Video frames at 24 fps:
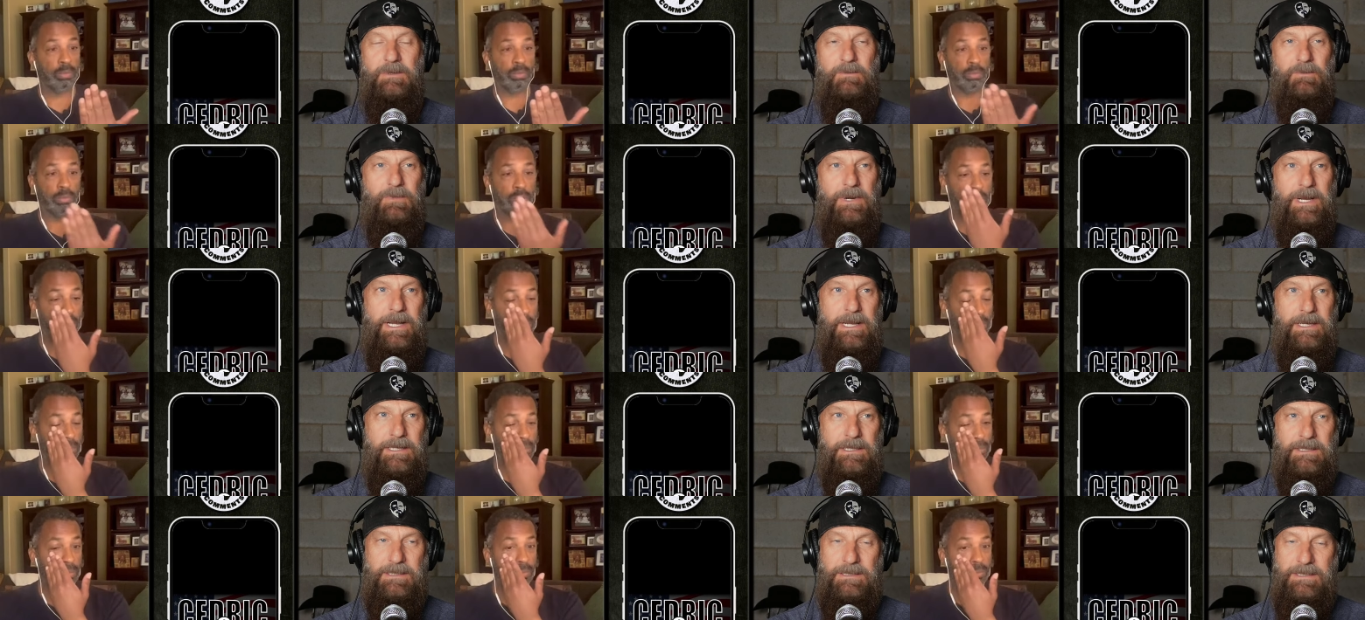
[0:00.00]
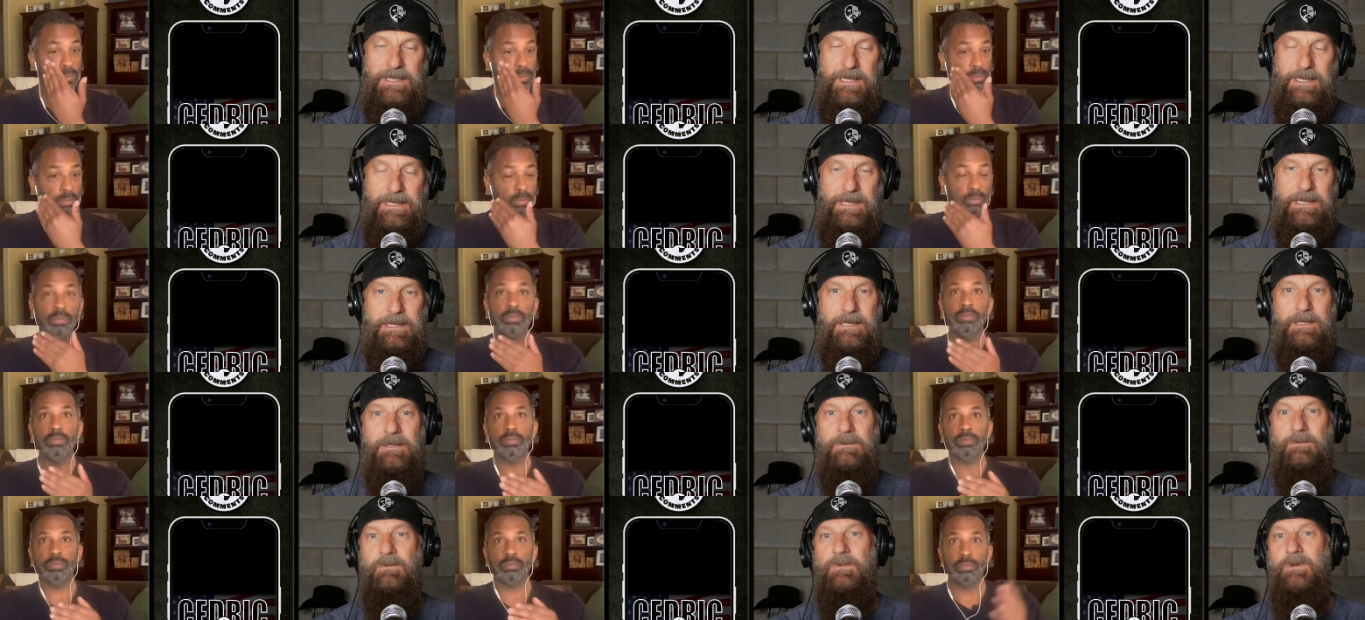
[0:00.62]
Speaker 1: Brandon
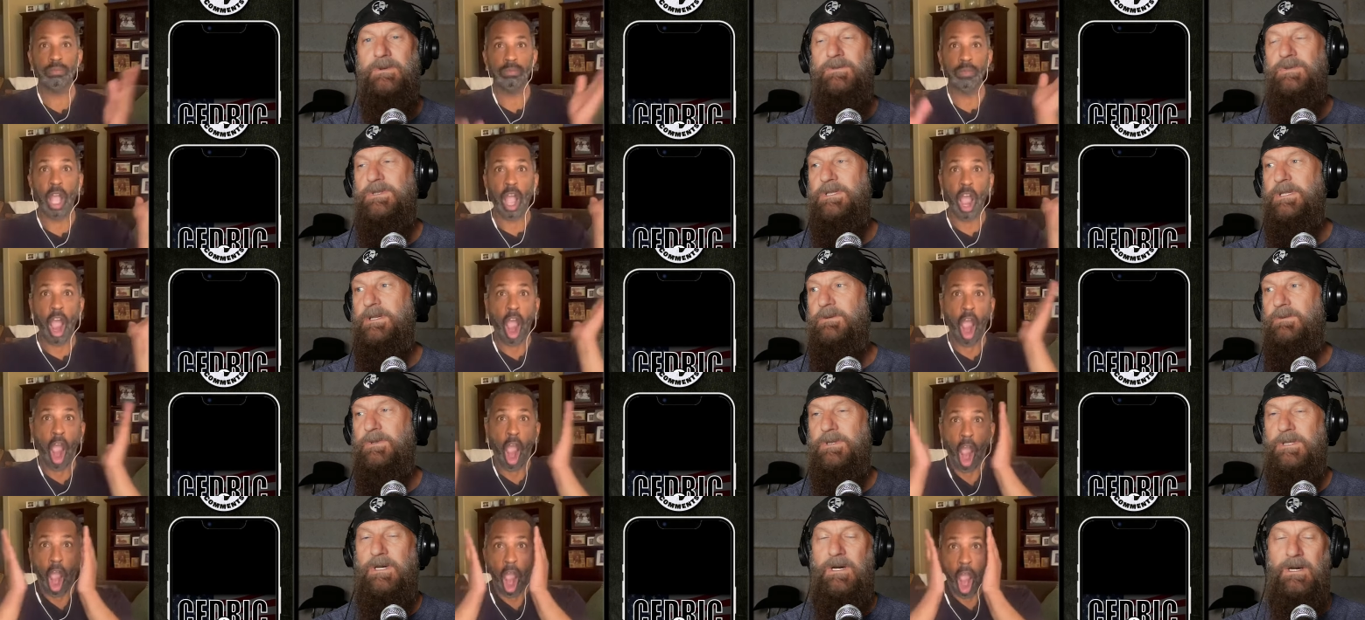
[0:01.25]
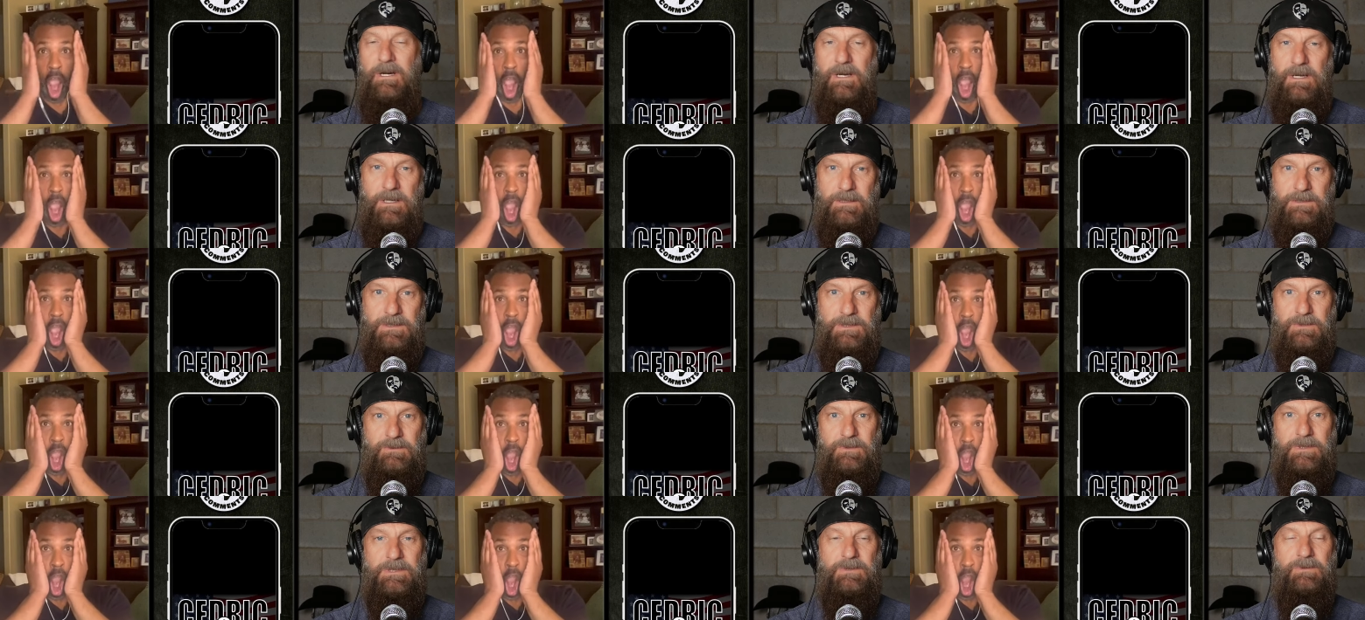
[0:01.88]
Tatum, we've seen with the Hodge
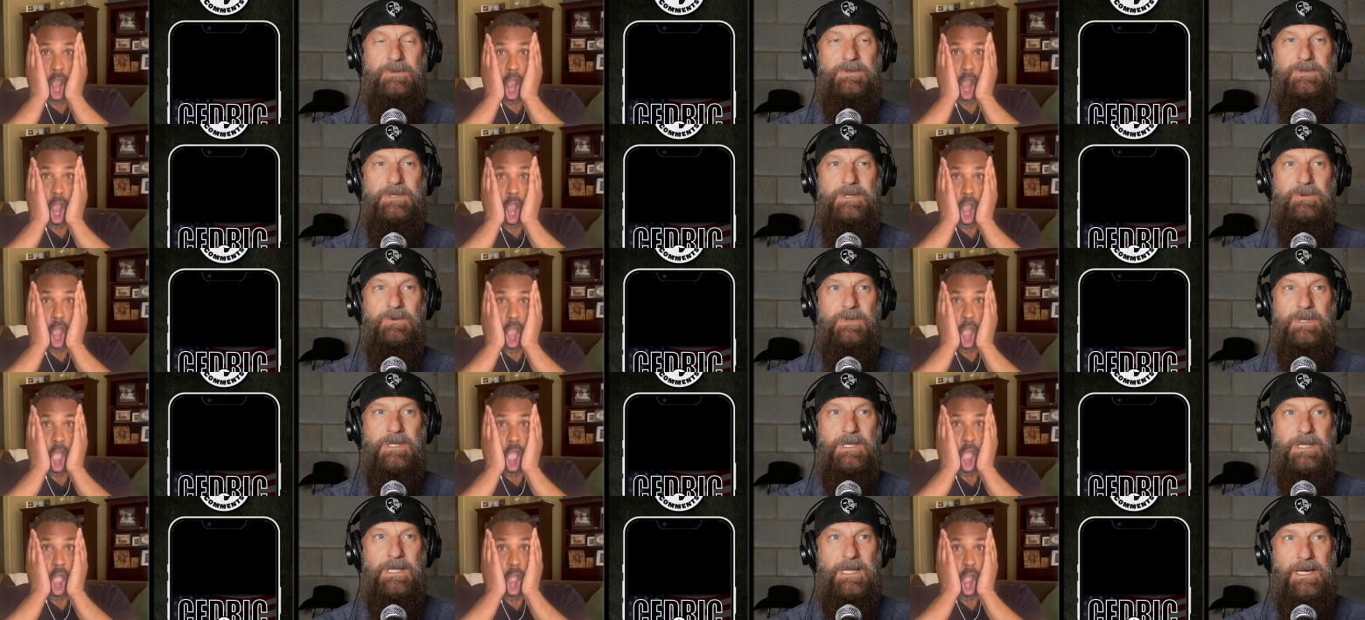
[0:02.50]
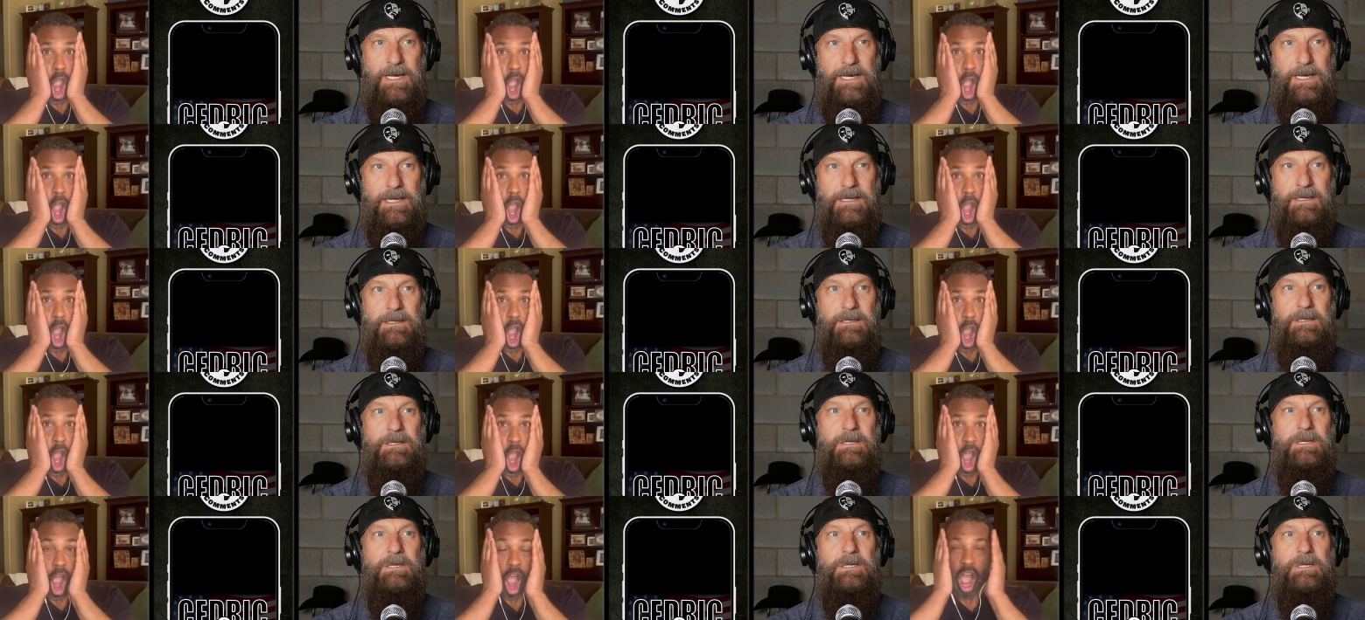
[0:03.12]
twins, we've seen with a lot of.
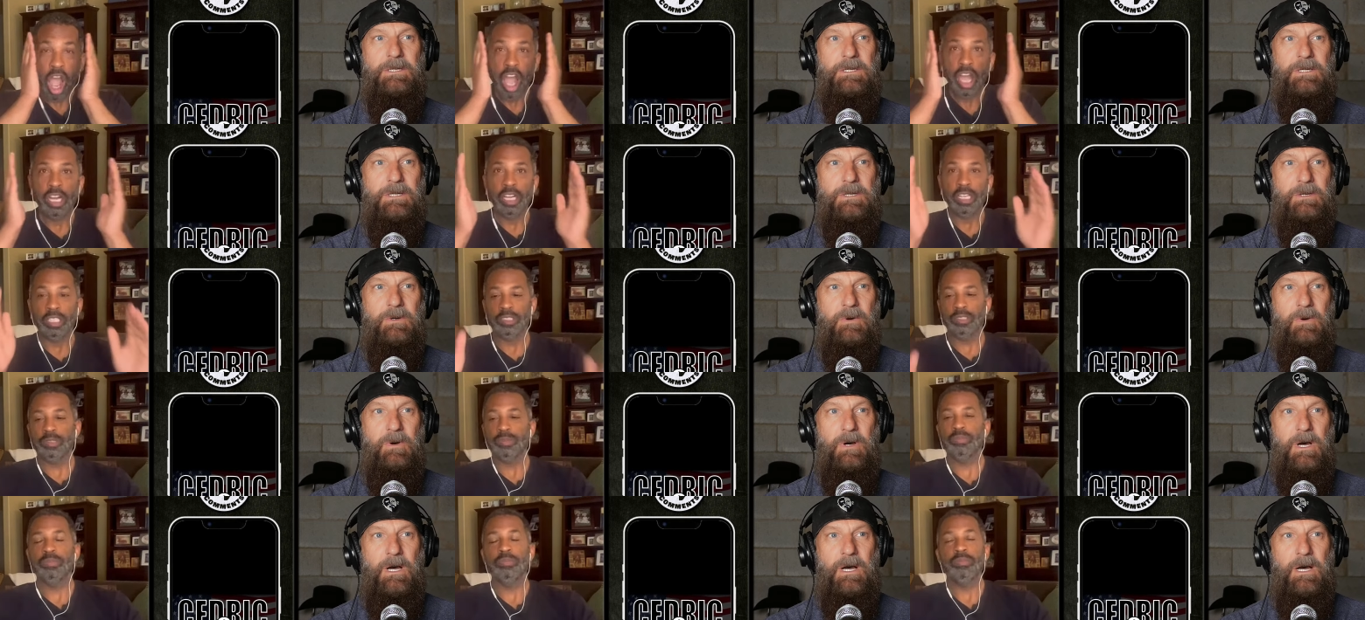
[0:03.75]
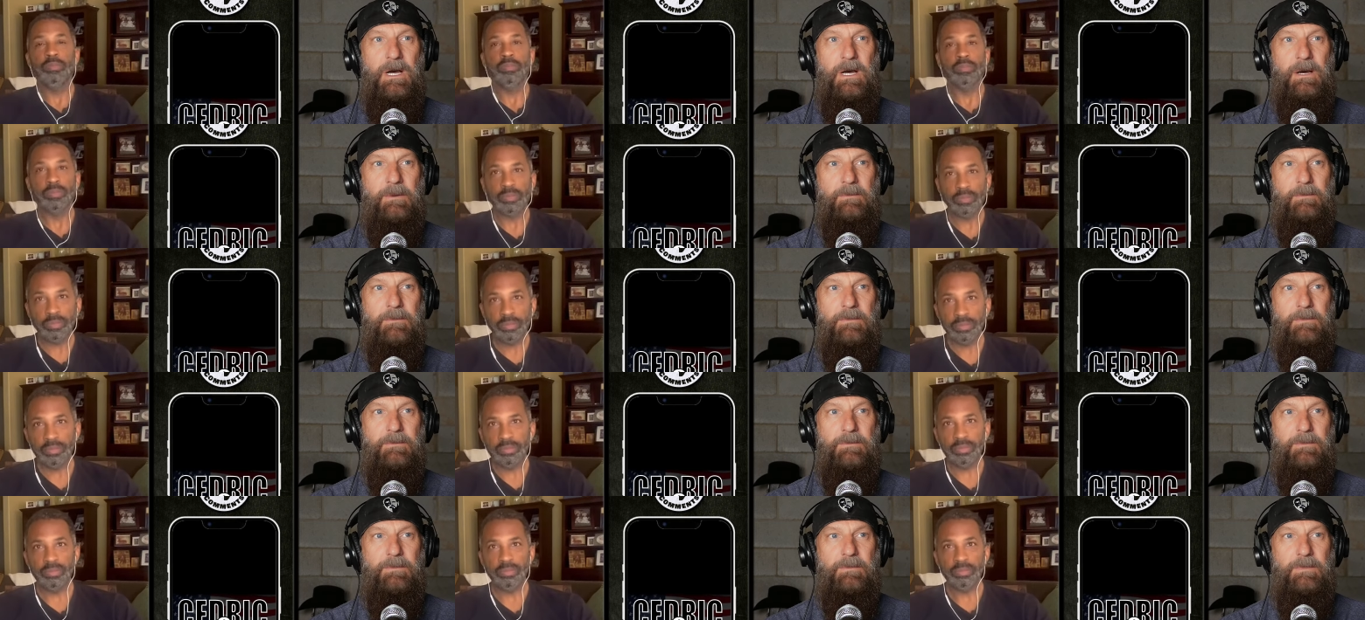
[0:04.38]

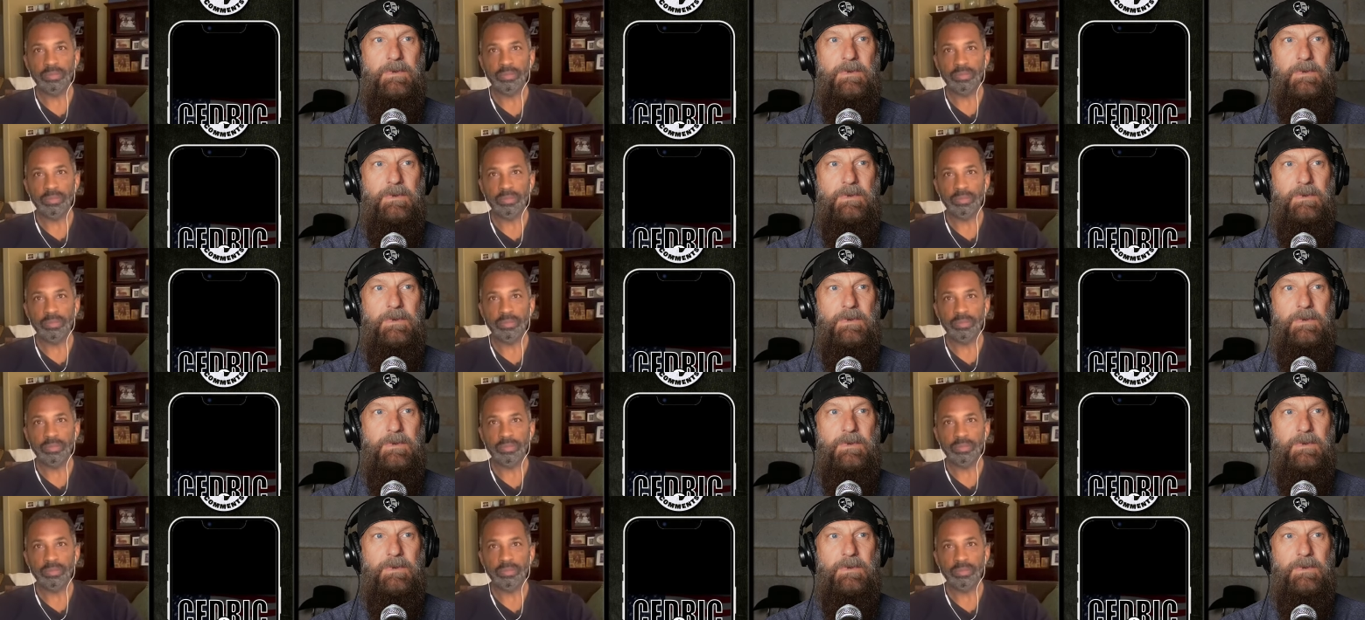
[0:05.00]
Um,